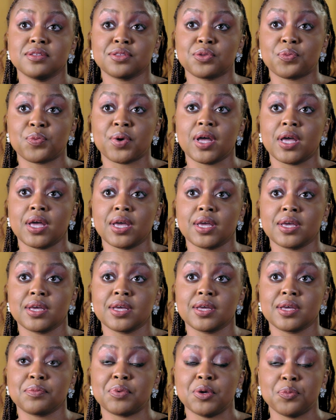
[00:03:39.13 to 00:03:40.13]
the way
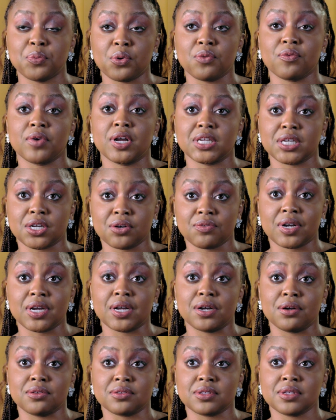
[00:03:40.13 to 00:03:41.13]
people were running
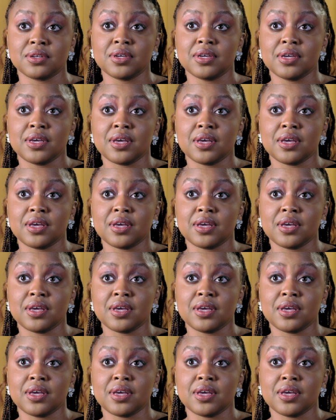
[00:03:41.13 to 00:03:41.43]
around